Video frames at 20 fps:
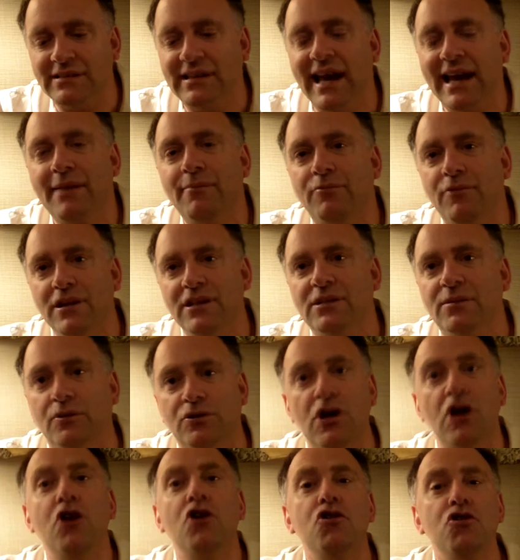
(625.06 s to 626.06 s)
same
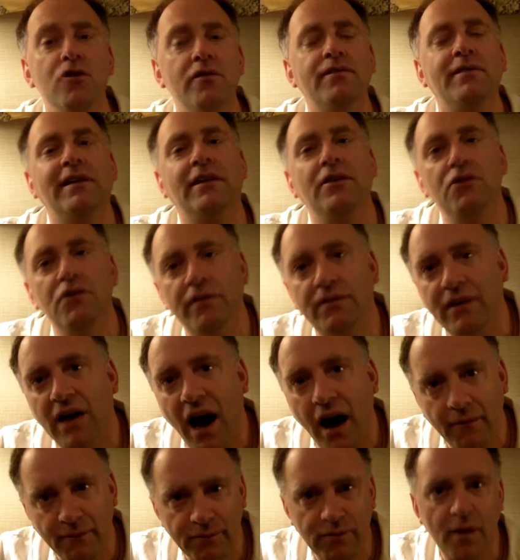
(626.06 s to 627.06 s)
principles. You've
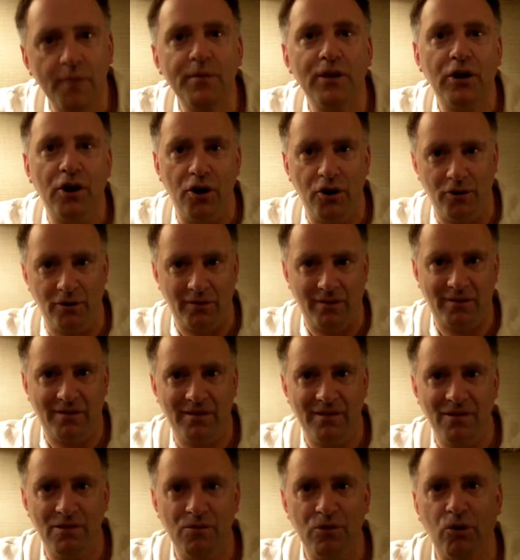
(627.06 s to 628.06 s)
come from the earth.
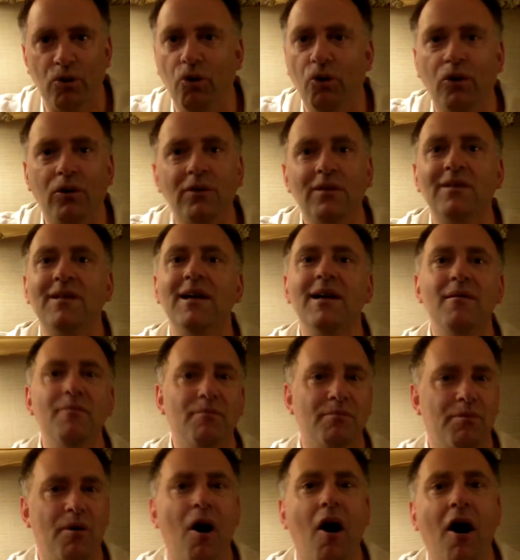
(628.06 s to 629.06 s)
We're all
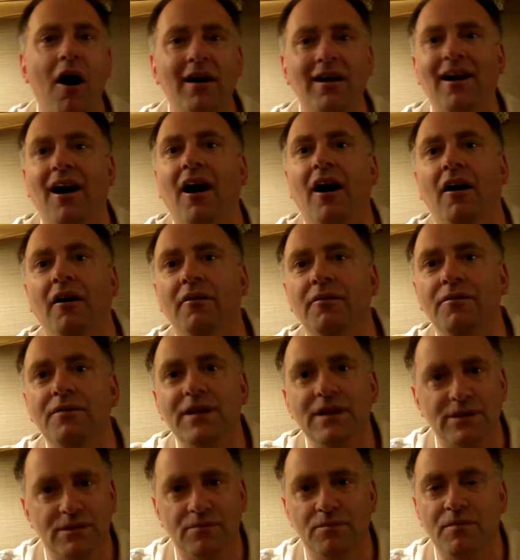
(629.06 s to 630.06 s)
part of
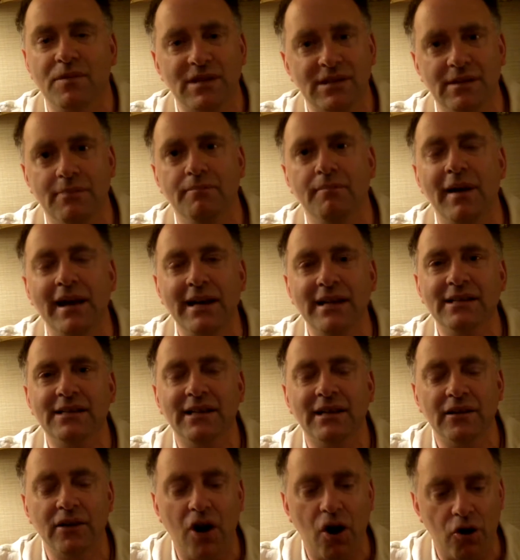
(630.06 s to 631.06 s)
this
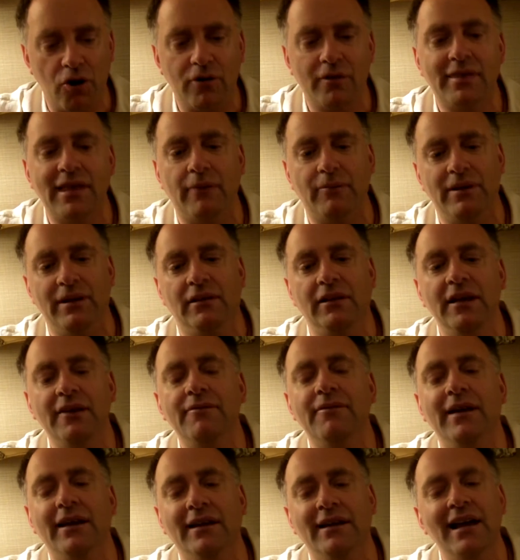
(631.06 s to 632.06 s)
amazing earth that we
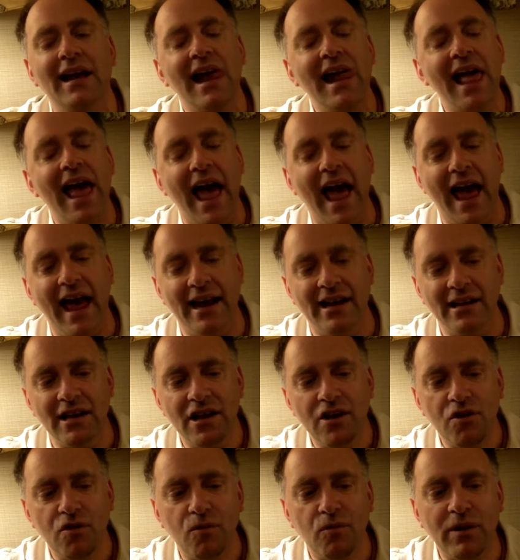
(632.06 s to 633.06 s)
live in, and
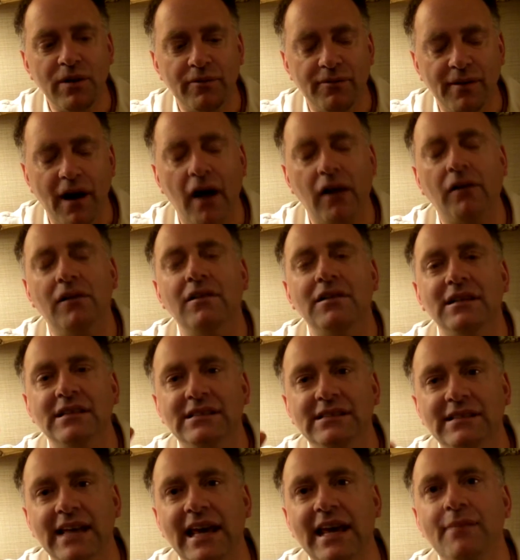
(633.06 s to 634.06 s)
we follow the
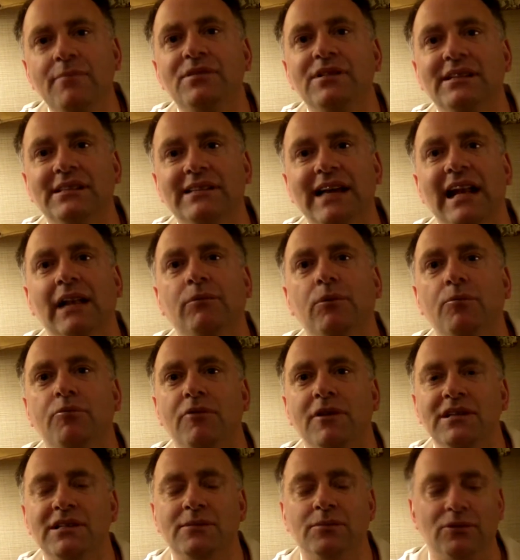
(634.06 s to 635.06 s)
same sustainable
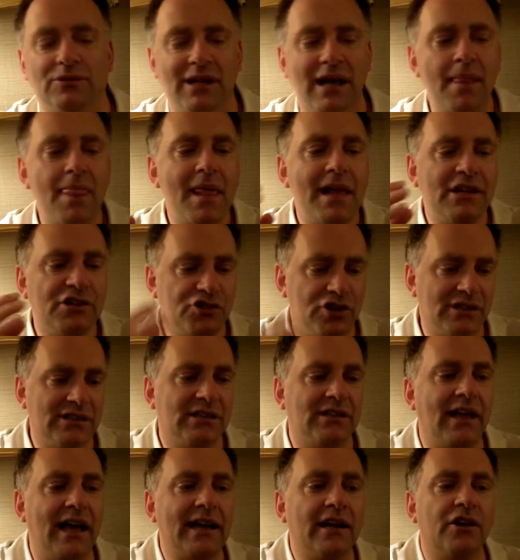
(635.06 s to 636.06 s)
principles.
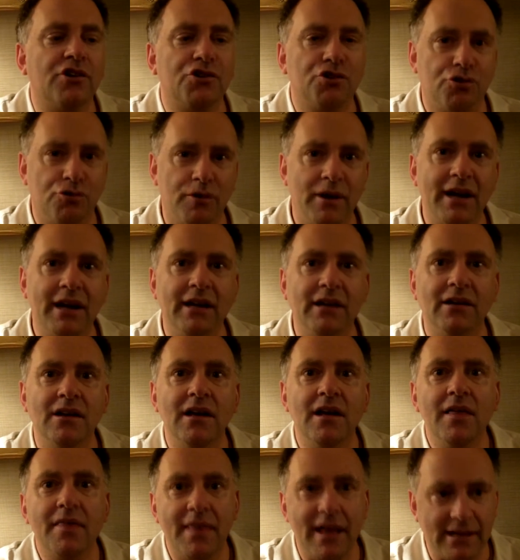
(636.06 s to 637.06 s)
Just like a tree
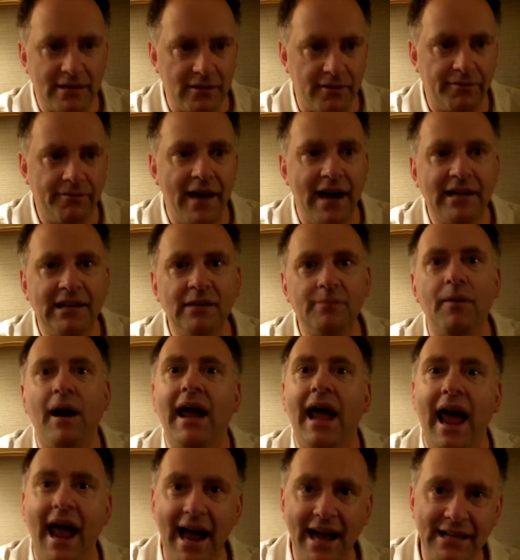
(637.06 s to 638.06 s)
that's affected
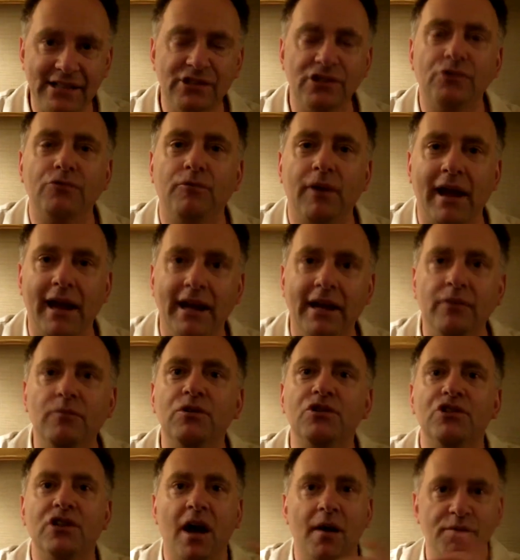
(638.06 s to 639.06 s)
by acid rain,
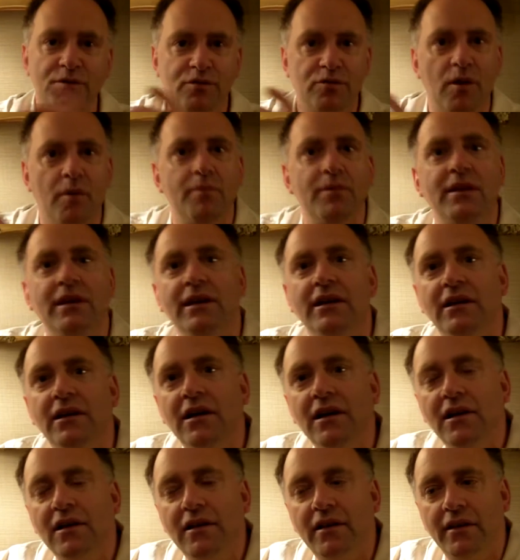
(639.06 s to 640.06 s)
which comes from the
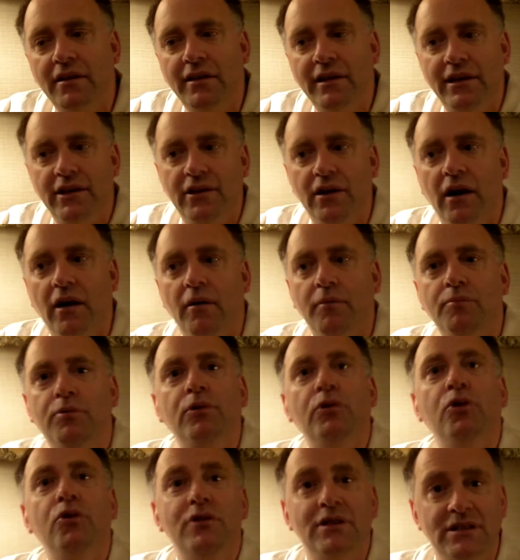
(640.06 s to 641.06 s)

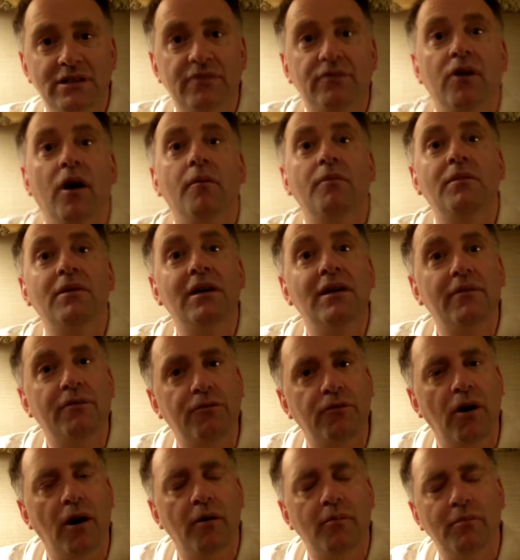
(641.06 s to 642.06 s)
pollutants
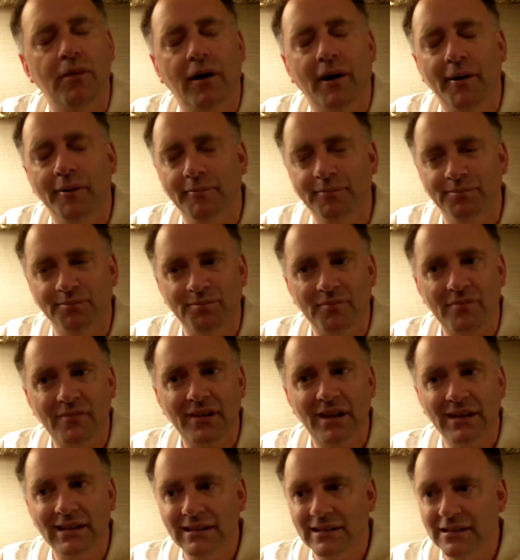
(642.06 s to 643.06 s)
from
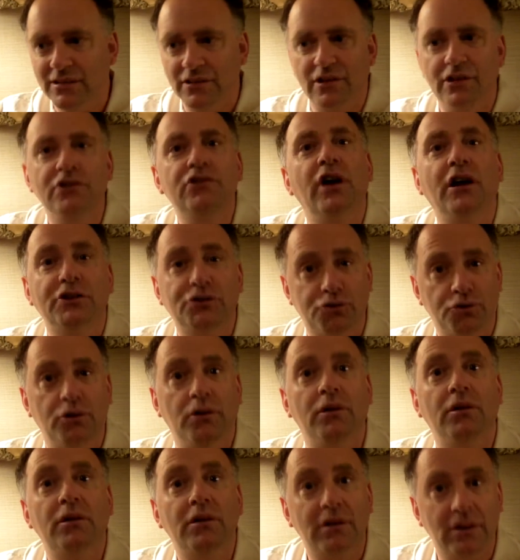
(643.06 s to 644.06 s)

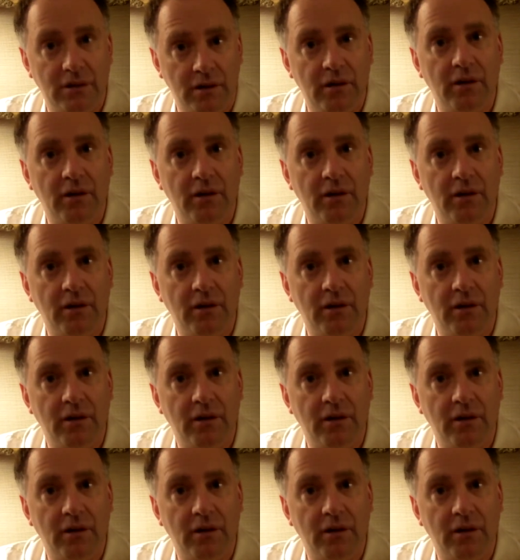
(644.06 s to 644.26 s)
industrial